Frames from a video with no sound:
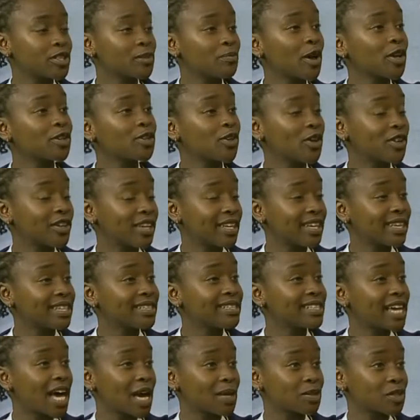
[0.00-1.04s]
about not getting
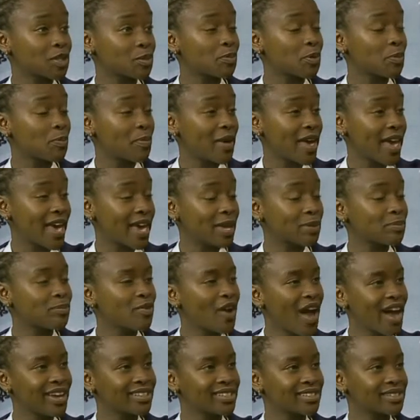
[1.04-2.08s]
time to prepare and
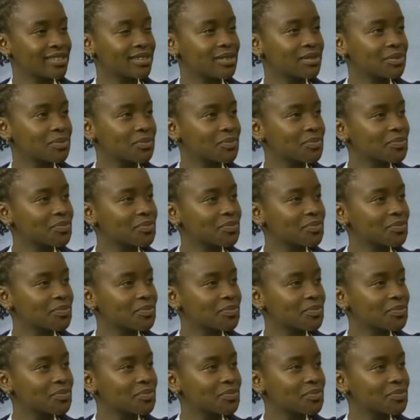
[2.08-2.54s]
practice.